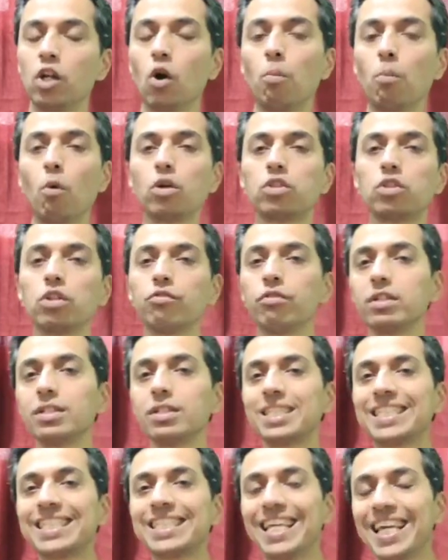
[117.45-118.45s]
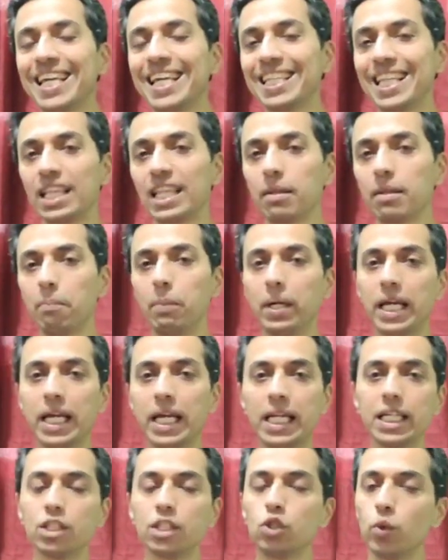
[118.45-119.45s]
Now, most of us think that the
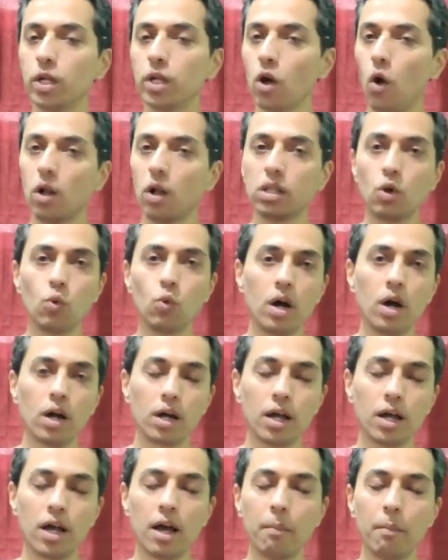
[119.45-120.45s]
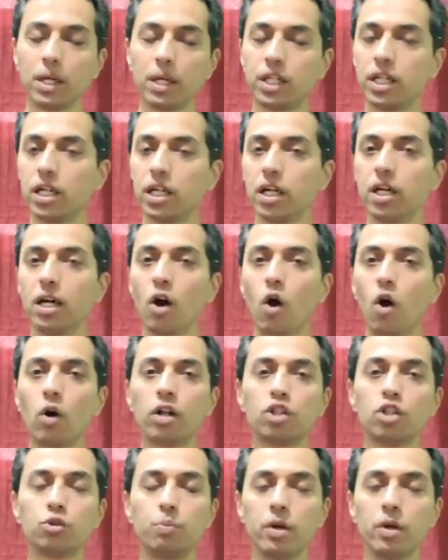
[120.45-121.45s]
brain is doing all the work, but here
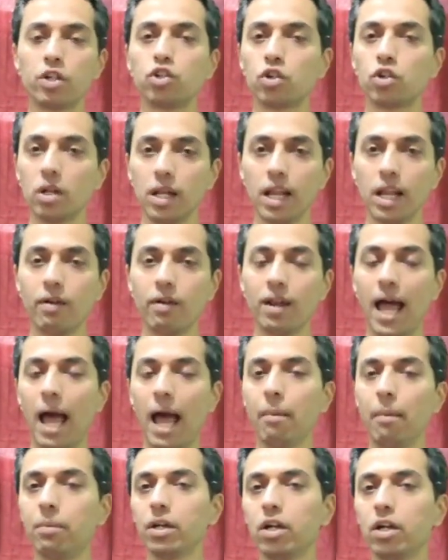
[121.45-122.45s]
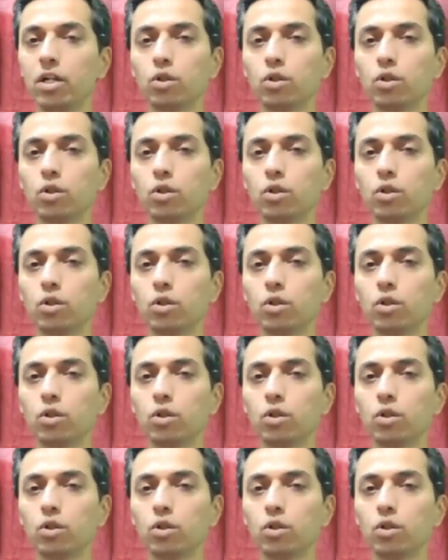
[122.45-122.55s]
on a spiritual level, I'm